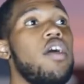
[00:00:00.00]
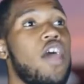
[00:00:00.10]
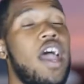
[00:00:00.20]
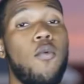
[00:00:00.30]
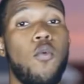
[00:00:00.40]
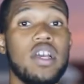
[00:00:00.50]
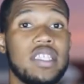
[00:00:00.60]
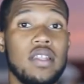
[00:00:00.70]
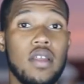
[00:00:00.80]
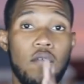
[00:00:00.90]
that
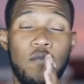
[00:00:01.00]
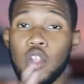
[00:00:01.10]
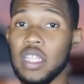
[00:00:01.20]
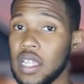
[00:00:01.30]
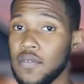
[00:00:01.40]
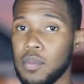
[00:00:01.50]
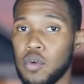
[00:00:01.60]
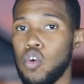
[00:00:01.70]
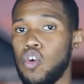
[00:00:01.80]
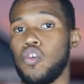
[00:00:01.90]
wasn't fully livable
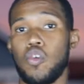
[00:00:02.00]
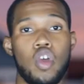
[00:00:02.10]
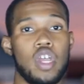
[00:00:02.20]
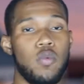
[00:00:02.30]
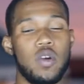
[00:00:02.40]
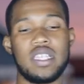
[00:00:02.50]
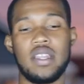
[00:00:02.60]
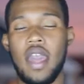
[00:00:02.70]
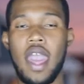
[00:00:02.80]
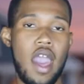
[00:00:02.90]
or wasn't